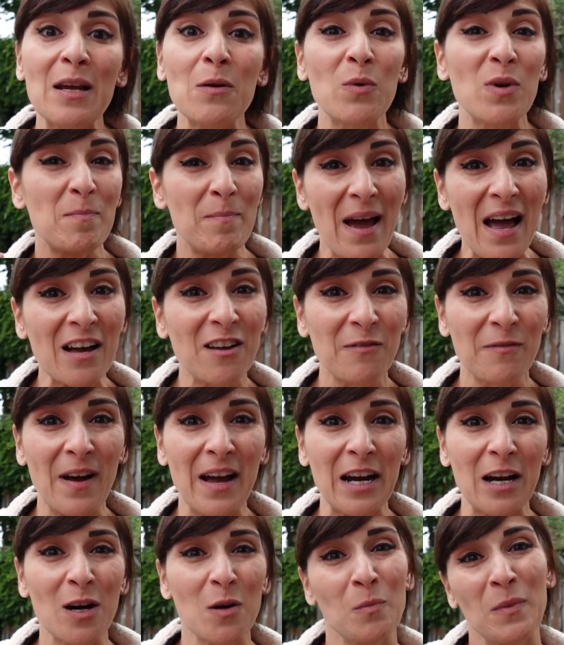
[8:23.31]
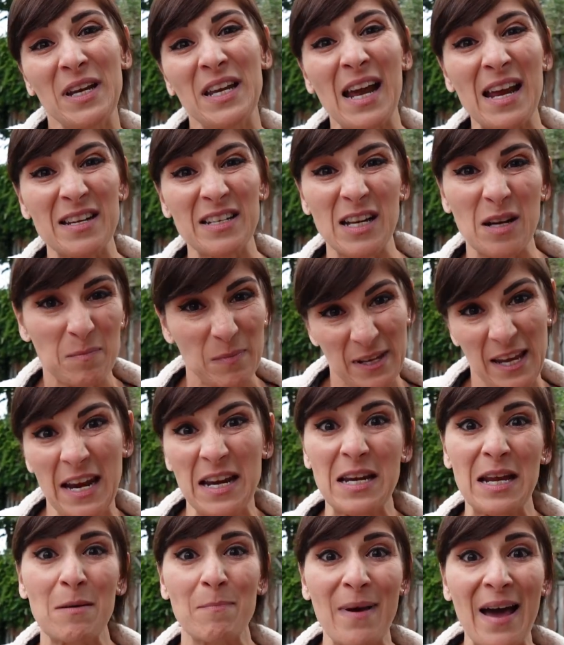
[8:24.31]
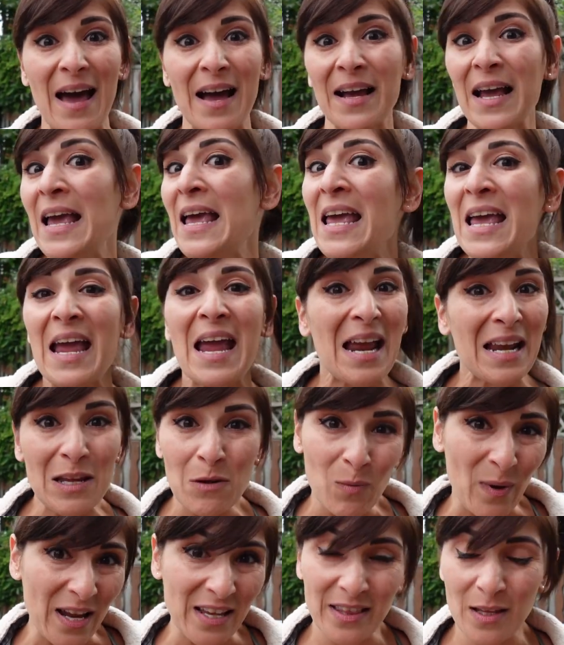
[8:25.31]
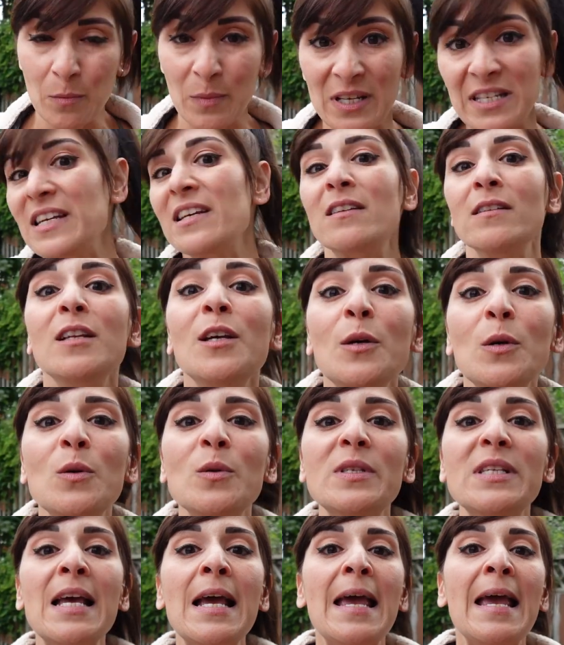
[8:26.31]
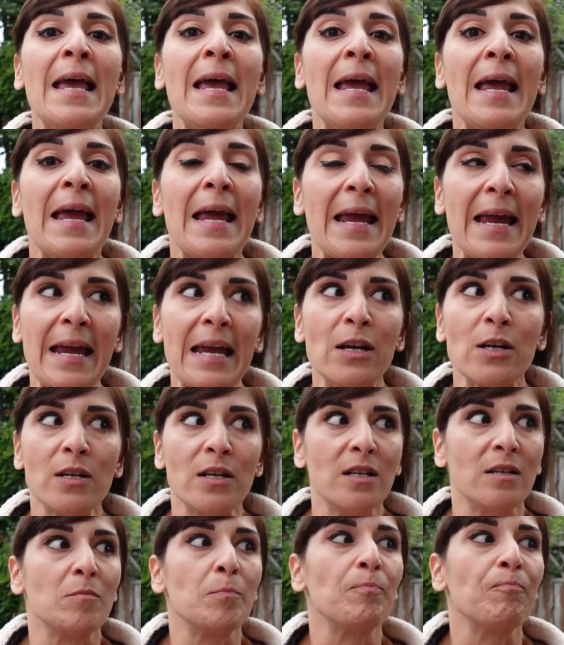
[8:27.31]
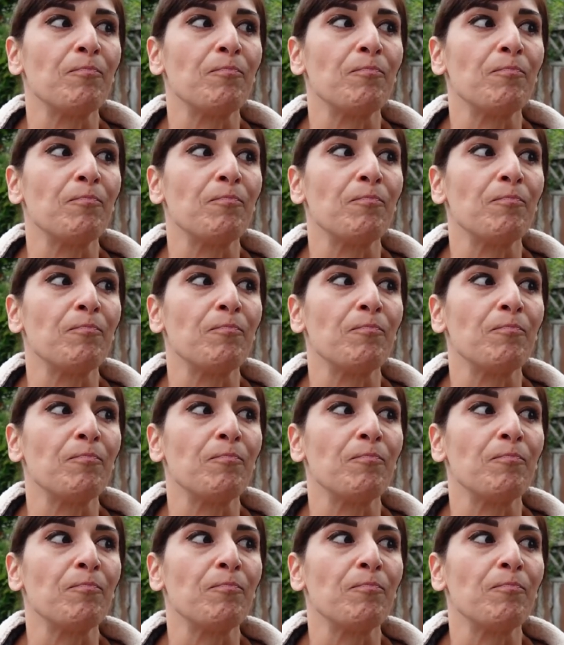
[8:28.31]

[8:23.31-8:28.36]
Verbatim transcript: it would backfire and we'd end up gaining back any weight that we did lose. And